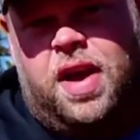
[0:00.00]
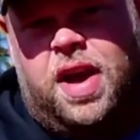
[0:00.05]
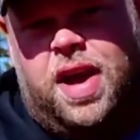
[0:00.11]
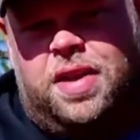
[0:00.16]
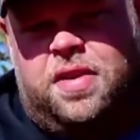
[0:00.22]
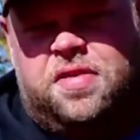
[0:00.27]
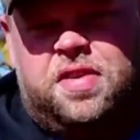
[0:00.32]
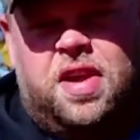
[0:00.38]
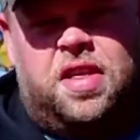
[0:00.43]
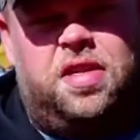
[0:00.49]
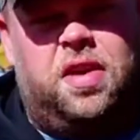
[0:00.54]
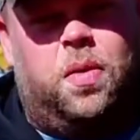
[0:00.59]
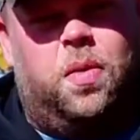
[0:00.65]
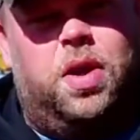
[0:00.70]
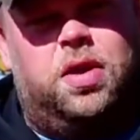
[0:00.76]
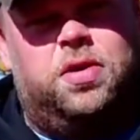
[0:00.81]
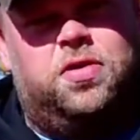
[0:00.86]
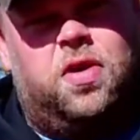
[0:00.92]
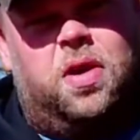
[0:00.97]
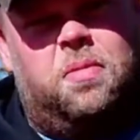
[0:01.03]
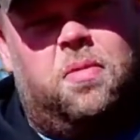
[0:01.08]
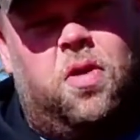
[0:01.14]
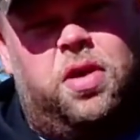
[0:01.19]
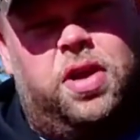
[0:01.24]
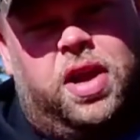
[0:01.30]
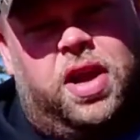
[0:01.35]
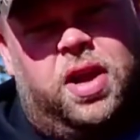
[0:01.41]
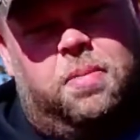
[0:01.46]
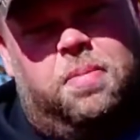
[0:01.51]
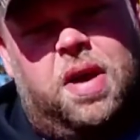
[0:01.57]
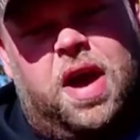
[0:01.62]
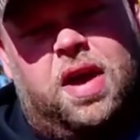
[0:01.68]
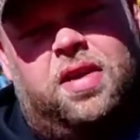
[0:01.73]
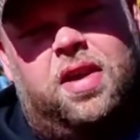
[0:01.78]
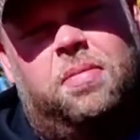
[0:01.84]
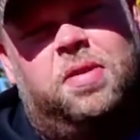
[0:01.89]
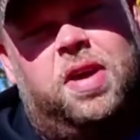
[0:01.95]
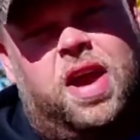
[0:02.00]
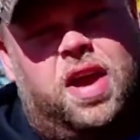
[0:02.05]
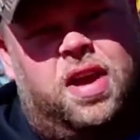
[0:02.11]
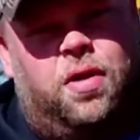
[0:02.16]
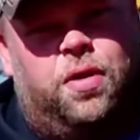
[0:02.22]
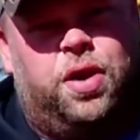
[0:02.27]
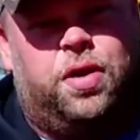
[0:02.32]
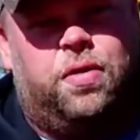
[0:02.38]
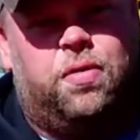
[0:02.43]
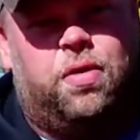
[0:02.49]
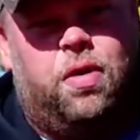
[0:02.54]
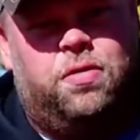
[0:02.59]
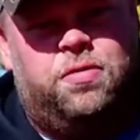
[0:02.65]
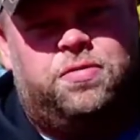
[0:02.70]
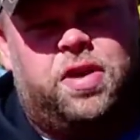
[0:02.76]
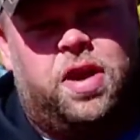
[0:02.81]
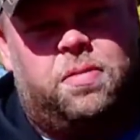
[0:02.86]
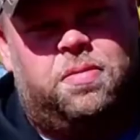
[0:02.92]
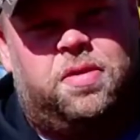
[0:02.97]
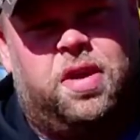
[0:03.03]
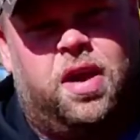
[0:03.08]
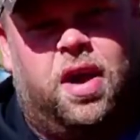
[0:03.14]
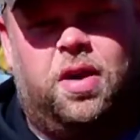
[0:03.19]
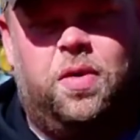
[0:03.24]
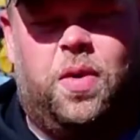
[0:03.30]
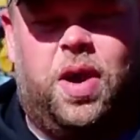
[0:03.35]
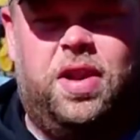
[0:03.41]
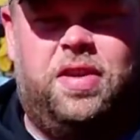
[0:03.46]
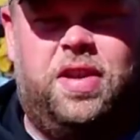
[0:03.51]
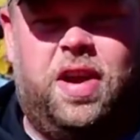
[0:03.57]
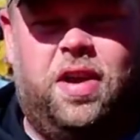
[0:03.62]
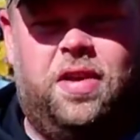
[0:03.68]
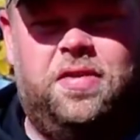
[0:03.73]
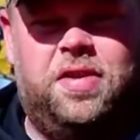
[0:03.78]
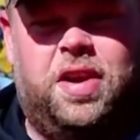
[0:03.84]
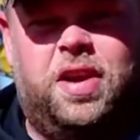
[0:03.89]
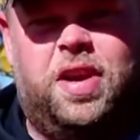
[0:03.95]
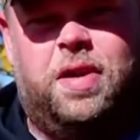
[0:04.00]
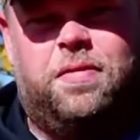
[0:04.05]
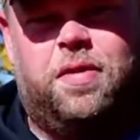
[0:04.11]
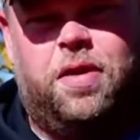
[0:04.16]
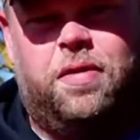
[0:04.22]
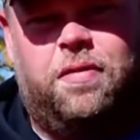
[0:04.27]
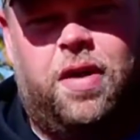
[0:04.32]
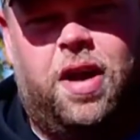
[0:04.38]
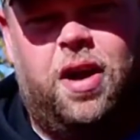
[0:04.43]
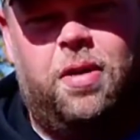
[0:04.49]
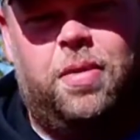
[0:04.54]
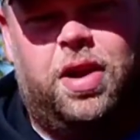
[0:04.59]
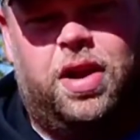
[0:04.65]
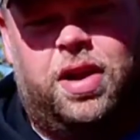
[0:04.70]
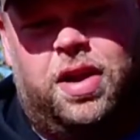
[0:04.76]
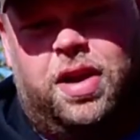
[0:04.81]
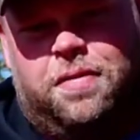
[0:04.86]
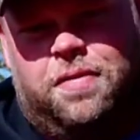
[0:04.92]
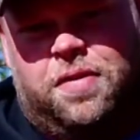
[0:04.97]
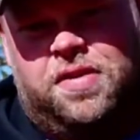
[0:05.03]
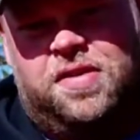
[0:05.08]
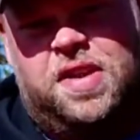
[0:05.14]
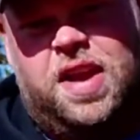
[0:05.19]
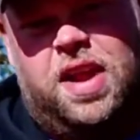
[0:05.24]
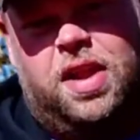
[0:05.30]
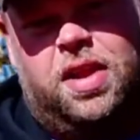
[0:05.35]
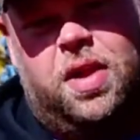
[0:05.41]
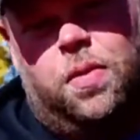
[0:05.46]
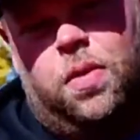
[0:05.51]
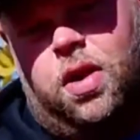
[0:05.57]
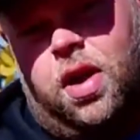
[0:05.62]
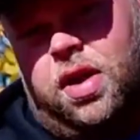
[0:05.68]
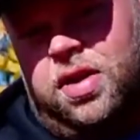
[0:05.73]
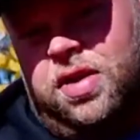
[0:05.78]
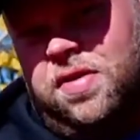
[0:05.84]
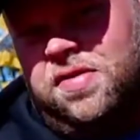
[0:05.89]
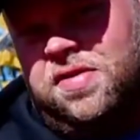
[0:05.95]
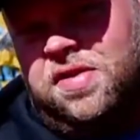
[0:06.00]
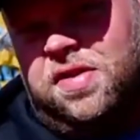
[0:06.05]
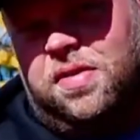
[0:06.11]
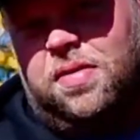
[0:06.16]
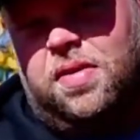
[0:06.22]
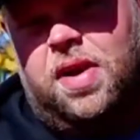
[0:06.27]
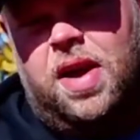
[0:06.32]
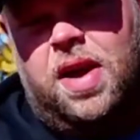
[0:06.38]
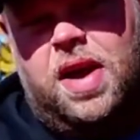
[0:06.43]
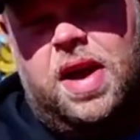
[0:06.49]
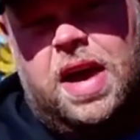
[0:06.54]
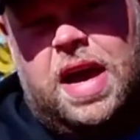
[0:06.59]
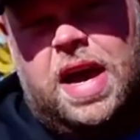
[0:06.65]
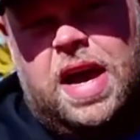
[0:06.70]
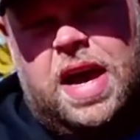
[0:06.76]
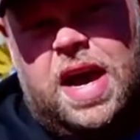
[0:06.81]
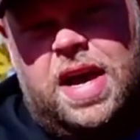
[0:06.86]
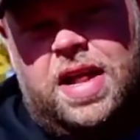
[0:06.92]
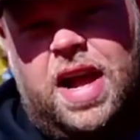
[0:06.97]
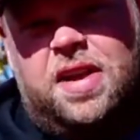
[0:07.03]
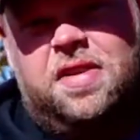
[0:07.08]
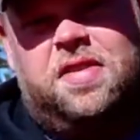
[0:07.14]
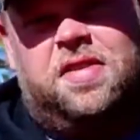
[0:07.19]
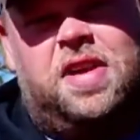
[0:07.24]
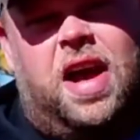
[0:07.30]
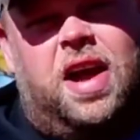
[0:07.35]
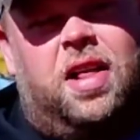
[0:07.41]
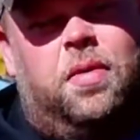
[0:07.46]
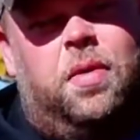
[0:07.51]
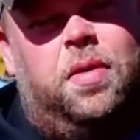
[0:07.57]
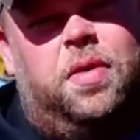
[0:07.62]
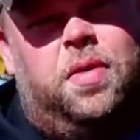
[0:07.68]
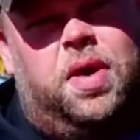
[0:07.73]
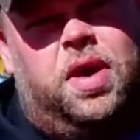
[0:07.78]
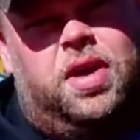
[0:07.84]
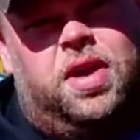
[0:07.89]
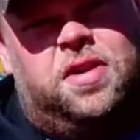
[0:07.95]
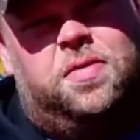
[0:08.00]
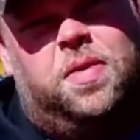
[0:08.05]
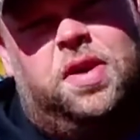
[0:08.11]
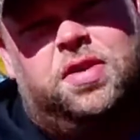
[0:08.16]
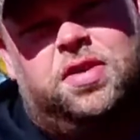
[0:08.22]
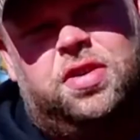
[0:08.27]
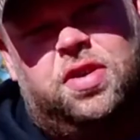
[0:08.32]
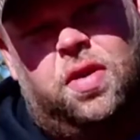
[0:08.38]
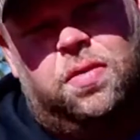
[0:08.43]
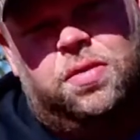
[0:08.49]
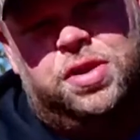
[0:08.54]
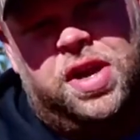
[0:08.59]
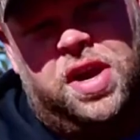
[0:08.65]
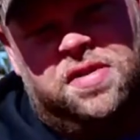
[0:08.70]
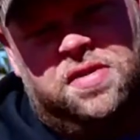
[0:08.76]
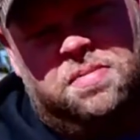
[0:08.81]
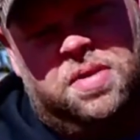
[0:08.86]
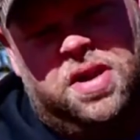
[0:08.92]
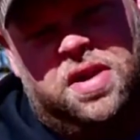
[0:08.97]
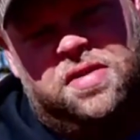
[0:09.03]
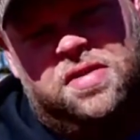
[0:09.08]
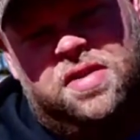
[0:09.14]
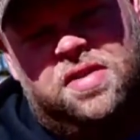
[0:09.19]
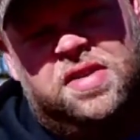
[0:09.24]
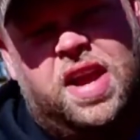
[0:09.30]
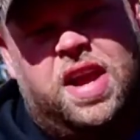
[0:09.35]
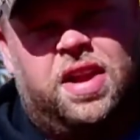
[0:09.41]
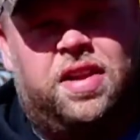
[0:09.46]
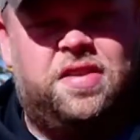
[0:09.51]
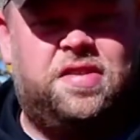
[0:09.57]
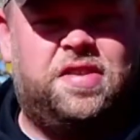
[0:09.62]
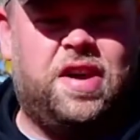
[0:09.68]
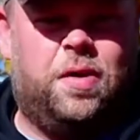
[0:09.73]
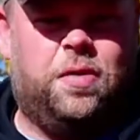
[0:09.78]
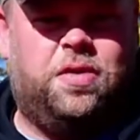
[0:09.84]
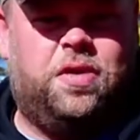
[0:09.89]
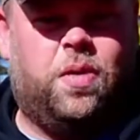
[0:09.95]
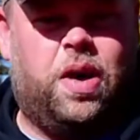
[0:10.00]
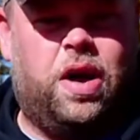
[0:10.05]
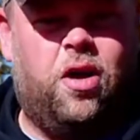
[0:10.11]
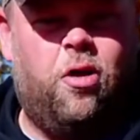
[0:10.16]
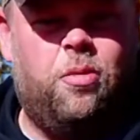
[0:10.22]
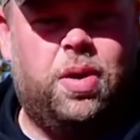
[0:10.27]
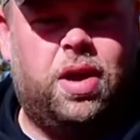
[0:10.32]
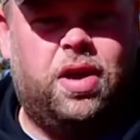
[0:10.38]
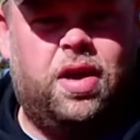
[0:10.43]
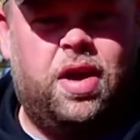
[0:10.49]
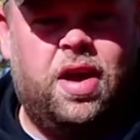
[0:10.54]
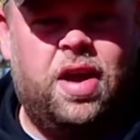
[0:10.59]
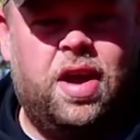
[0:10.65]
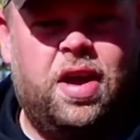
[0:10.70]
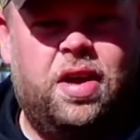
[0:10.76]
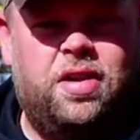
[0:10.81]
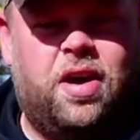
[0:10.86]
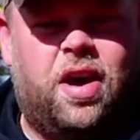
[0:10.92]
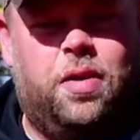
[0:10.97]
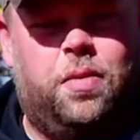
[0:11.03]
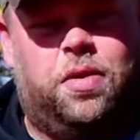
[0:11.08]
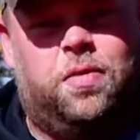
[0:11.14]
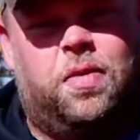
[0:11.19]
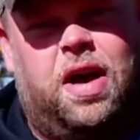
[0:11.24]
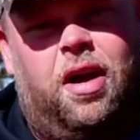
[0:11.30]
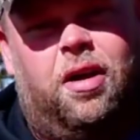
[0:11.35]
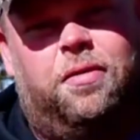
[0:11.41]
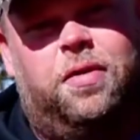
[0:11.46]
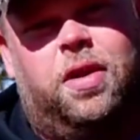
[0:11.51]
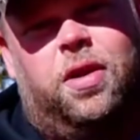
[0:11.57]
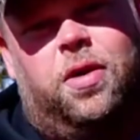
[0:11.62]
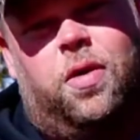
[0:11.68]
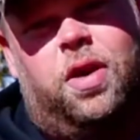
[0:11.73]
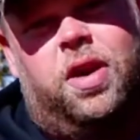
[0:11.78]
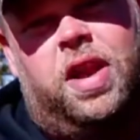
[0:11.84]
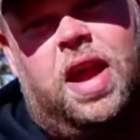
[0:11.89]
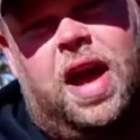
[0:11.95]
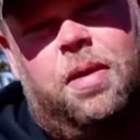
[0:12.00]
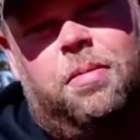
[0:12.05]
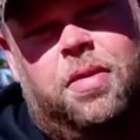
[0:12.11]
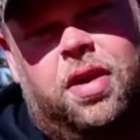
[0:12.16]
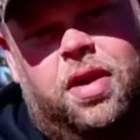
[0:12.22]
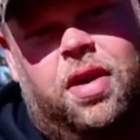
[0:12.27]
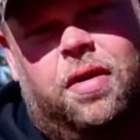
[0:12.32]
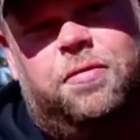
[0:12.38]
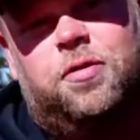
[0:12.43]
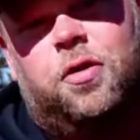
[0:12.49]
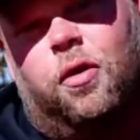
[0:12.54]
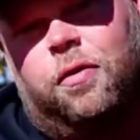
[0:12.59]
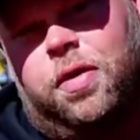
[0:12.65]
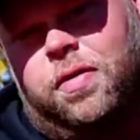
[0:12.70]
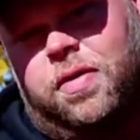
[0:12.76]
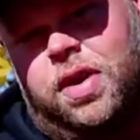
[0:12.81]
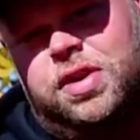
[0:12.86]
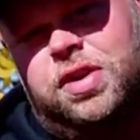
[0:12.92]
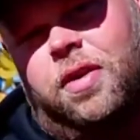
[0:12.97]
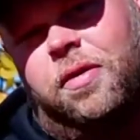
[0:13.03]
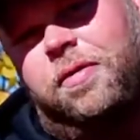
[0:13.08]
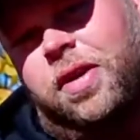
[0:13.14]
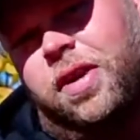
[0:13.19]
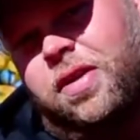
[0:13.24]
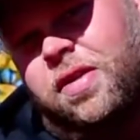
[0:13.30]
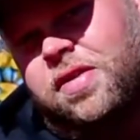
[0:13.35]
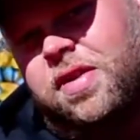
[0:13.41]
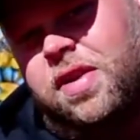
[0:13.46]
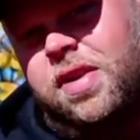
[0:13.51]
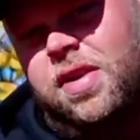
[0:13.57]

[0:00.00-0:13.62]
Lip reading: And there's nothing we enjoy more than getting packed up to head out on a road trip to hunt whitetails in a different environment, in a different setting that we're not used to. And that's exactly what we're doing on this week's show. Jason Peterson's heading south to Wyoming to hunt with Ralph and Lenora Danteman of Trophy Ridge Outfitters.